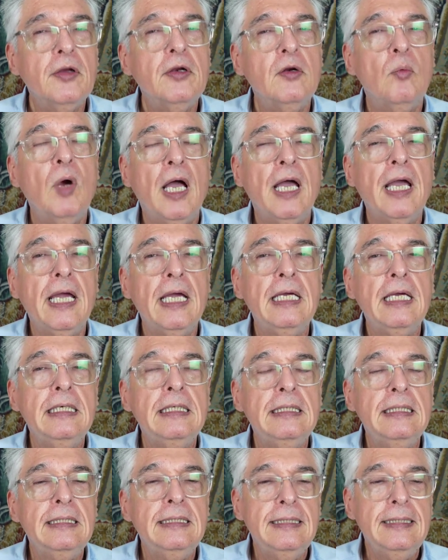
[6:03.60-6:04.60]
away.
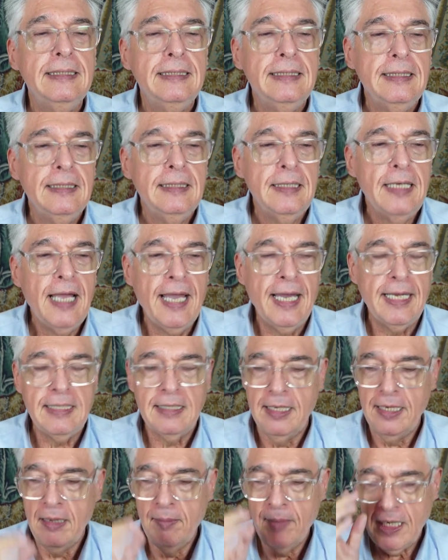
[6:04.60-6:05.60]
At
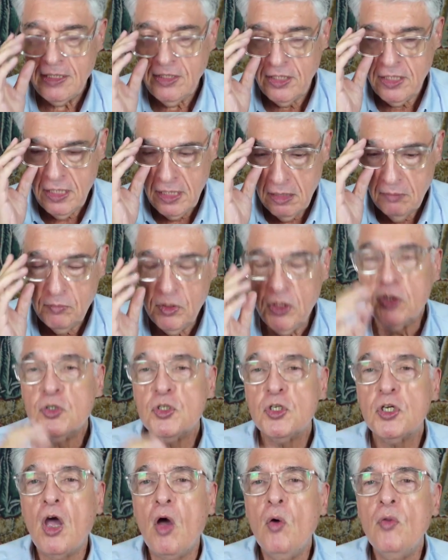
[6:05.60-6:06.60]
MIT years
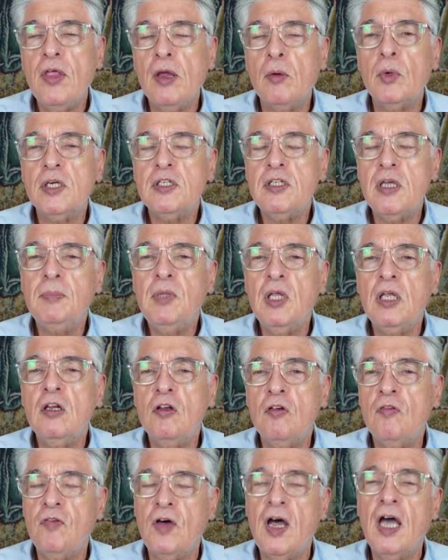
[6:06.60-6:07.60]
ago, they were attempting to
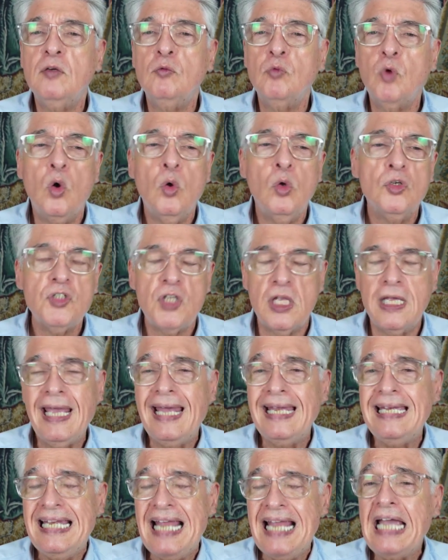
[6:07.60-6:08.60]
define roles. They
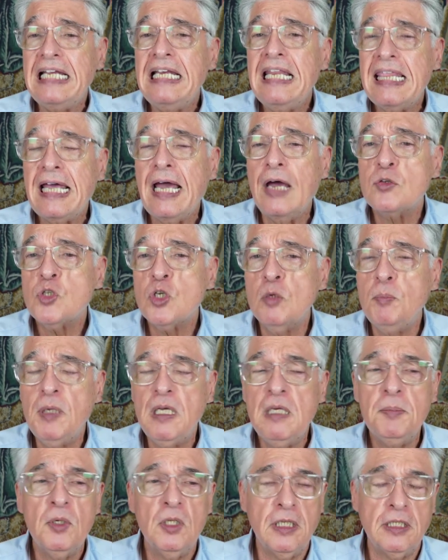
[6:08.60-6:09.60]
had 9,000
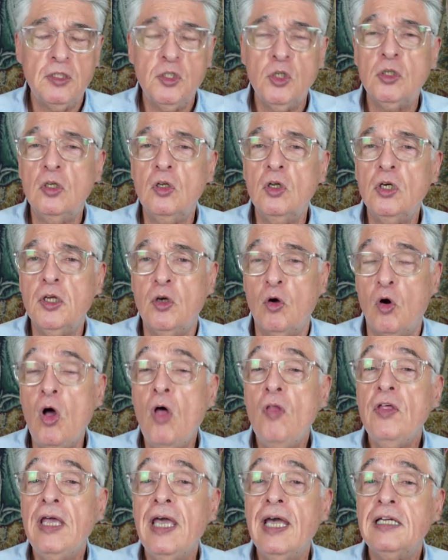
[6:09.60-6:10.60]
people. They took a look at all
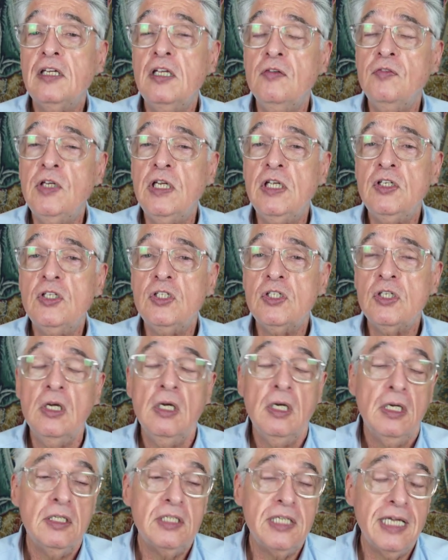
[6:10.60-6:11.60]
the activities,
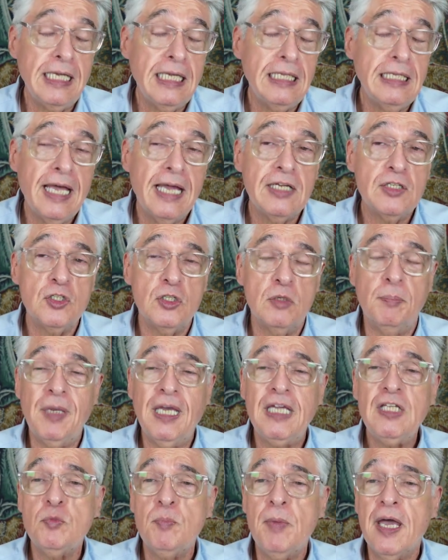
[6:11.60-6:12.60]
taking that as the
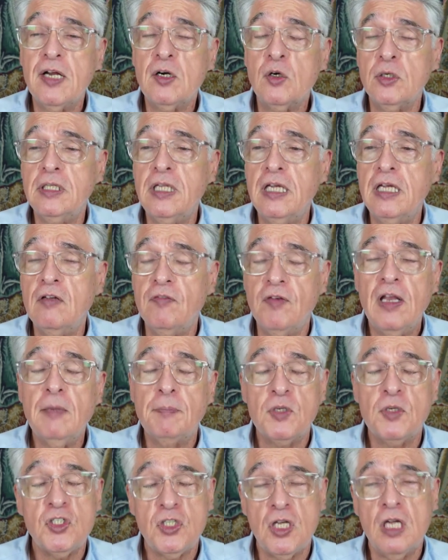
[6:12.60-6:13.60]
base matter, and they developed
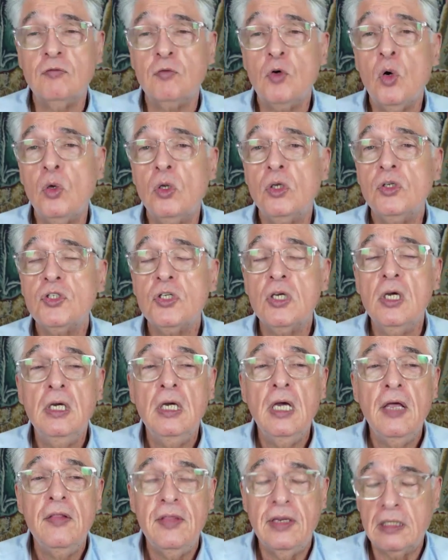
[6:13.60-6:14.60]
a set of roles
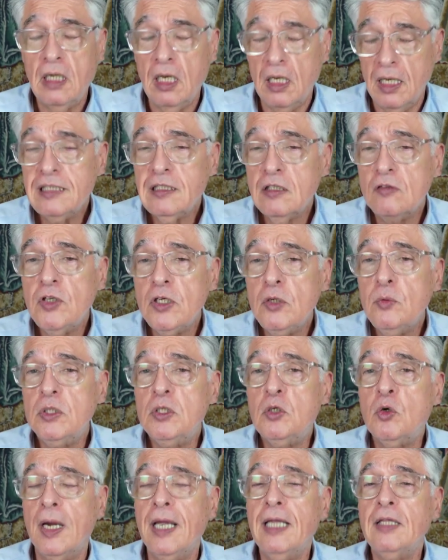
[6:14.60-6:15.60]
that collectively would
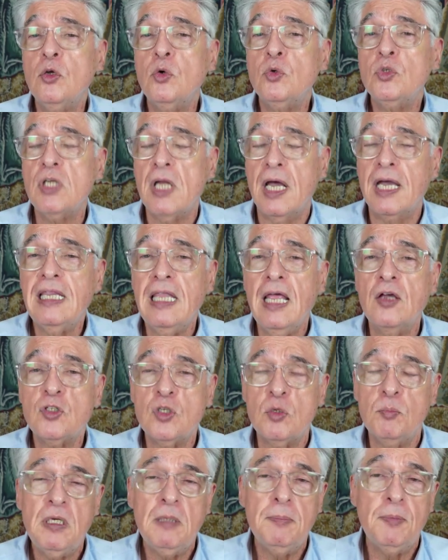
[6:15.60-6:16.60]
grant those 9,000
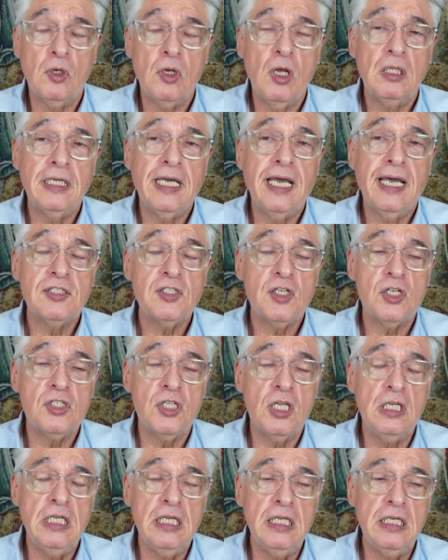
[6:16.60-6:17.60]
people all the access
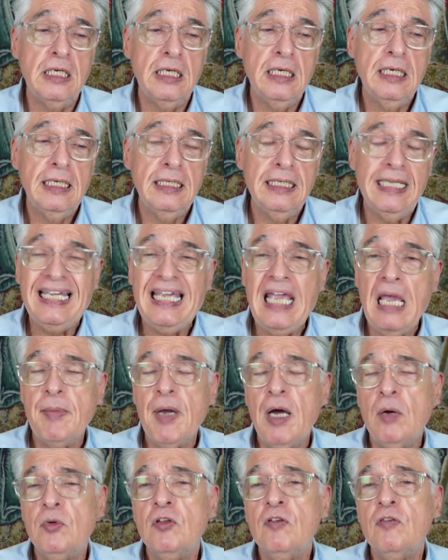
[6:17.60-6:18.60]
they need. They came
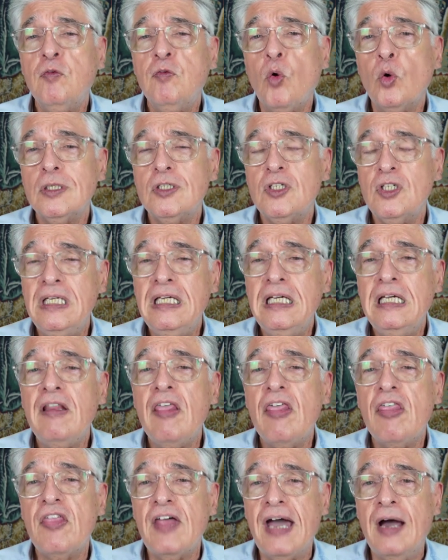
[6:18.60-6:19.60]
out with
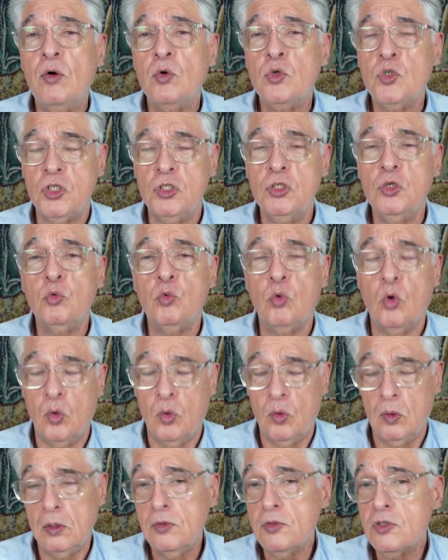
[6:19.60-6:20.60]
14,000
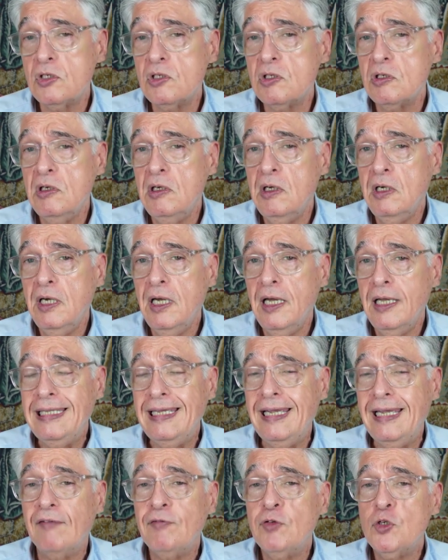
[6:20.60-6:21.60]
roles. The
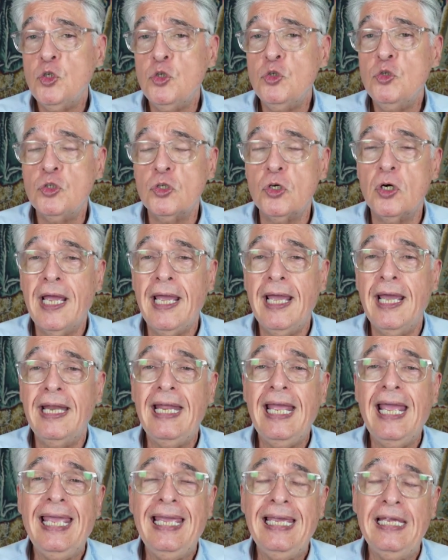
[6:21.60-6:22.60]
average user had
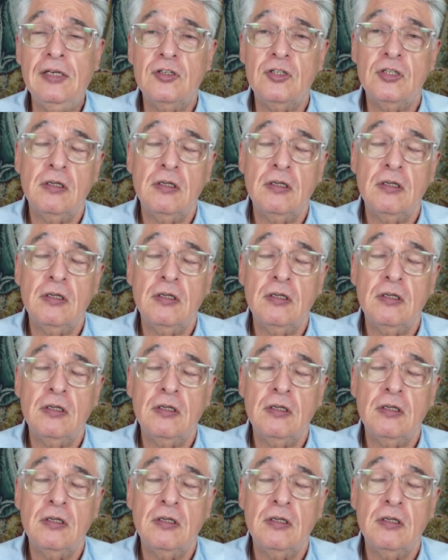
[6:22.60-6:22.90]
8.